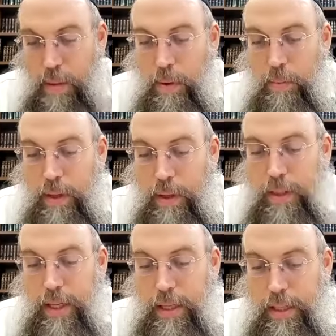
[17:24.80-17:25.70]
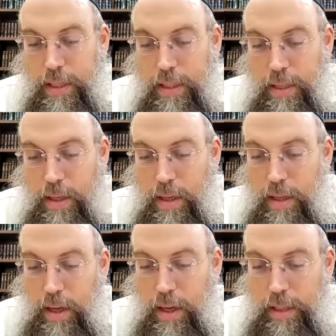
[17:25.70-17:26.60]
but we learned on this
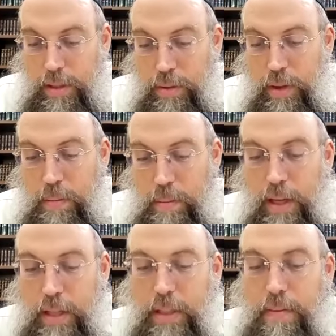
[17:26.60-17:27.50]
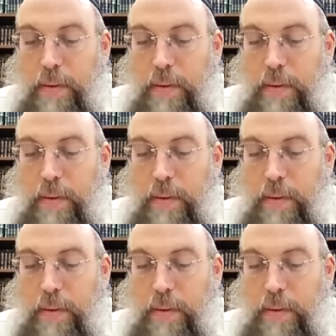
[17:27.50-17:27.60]
asurim begiziv